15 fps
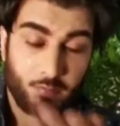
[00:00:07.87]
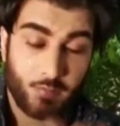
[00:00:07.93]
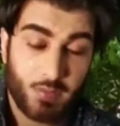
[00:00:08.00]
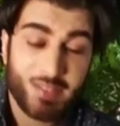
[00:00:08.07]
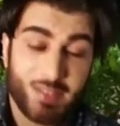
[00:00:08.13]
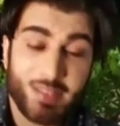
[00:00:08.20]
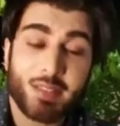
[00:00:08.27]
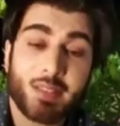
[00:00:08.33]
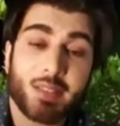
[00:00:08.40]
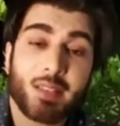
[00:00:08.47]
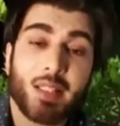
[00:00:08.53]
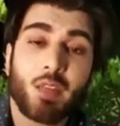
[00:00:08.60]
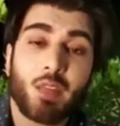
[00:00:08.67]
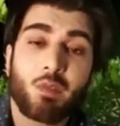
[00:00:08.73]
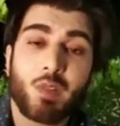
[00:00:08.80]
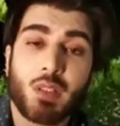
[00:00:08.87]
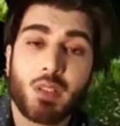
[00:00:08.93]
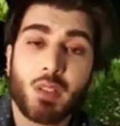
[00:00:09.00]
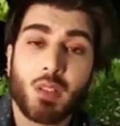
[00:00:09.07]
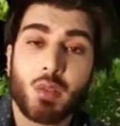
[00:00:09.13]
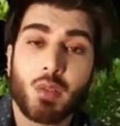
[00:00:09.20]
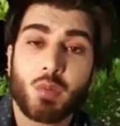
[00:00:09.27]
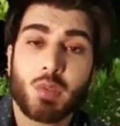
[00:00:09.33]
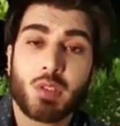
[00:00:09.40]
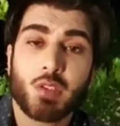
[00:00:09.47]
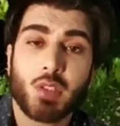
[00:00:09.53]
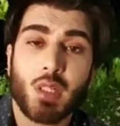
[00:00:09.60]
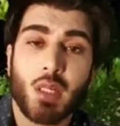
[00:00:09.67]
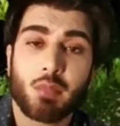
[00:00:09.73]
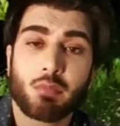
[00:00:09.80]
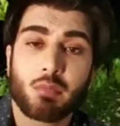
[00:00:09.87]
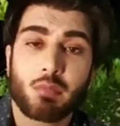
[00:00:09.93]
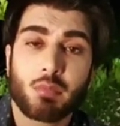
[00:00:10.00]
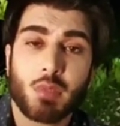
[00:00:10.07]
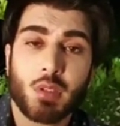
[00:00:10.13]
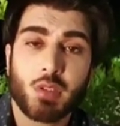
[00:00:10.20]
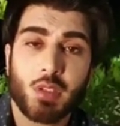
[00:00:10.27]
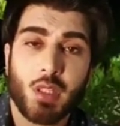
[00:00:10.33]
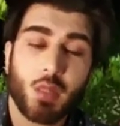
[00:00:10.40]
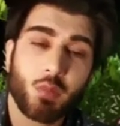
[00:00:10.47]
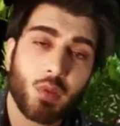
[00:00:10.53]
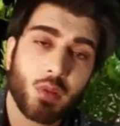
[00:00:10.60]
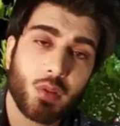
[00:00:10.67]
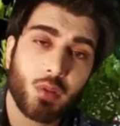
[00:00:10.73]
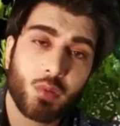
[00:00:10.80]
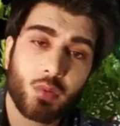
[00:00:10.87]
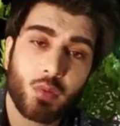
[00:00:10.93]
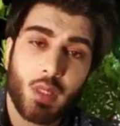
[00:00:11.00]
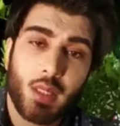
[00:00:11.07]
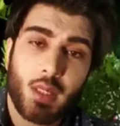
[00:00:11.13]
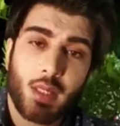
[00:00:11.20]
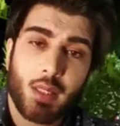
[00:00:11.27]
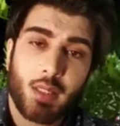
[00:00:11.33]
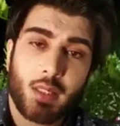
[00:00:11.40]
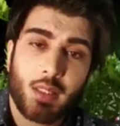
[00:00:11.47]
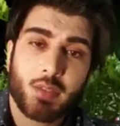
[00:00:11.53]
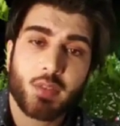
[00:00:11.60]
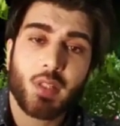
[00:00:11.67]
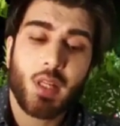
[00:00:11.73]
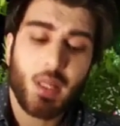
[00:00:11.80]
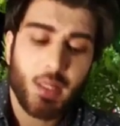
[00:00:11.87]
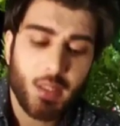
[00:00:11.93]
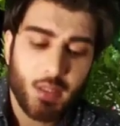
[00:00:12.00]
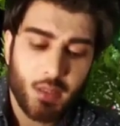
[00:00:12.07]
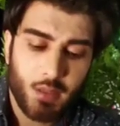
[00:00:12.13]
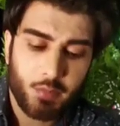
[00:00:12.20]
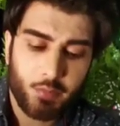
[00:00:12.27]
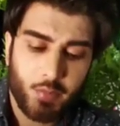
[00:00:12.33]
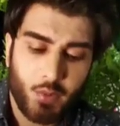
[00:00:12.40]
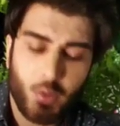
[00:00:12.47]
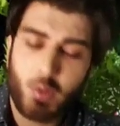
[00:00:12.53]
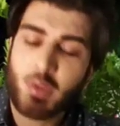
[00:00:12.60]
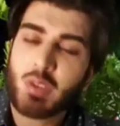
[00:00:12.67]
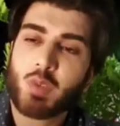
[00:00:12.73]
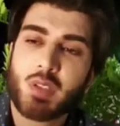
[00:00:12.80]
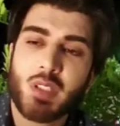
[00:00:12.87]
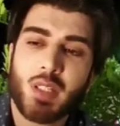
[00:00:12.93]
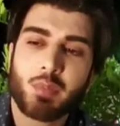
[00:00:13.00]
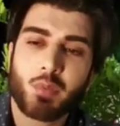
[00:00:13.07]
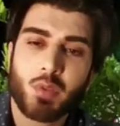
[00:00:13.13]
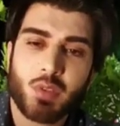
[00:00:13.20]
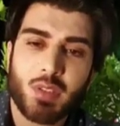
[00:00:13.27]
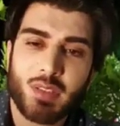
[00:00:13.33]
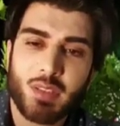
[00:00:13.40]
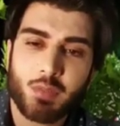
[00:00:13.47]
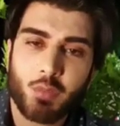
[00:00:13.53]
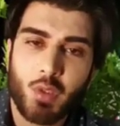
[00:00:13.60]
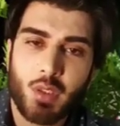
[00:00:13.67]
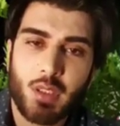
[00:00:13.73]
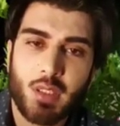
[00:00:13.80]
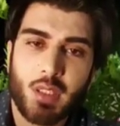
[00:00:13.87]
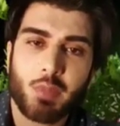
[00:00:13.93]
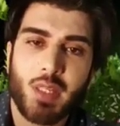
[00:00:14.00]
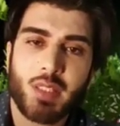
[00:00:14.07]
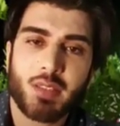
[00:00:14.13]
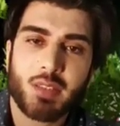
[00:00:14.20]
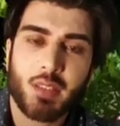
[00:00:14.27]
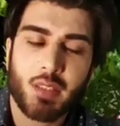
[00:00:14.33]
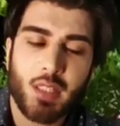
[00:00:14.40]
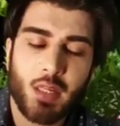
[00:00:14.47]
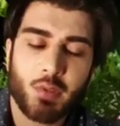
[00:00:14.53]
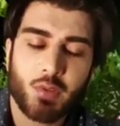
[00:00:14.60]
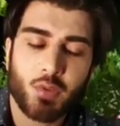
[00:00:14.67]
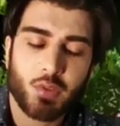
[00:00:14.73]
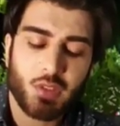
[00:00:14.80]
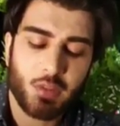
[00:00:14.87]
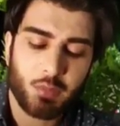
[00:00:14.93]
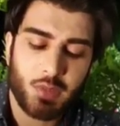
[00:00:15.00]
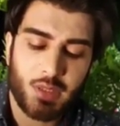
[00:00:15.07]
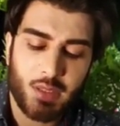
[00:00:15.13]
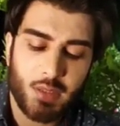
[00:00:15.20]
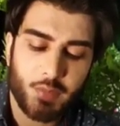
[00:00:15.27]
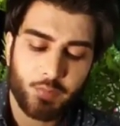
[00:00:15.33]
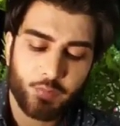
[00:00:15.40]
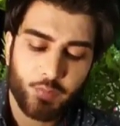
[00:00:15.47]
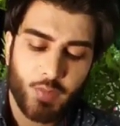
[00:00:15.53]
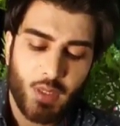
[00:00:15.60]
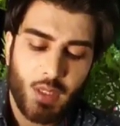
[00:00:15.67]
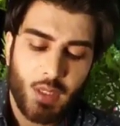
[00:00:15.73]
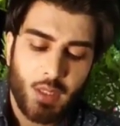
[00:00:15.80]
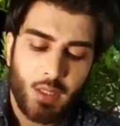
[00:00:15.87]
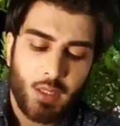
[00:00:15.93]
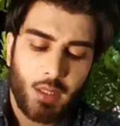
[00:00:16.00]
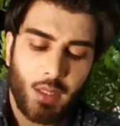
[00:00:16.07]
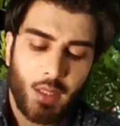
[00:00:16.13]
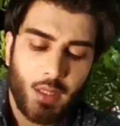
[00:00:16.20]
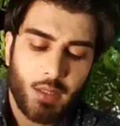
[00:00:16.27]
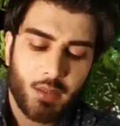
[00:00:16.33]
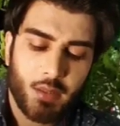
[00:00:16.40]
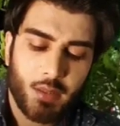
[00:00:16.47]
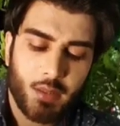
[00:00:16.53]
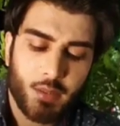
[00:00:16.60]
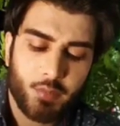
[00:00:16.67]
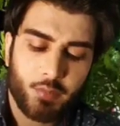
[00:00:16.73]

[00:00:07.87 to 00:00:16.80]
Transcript: this live video which I'm sharing with you is regarding a post which I posted this morning at my Instagram and social media. And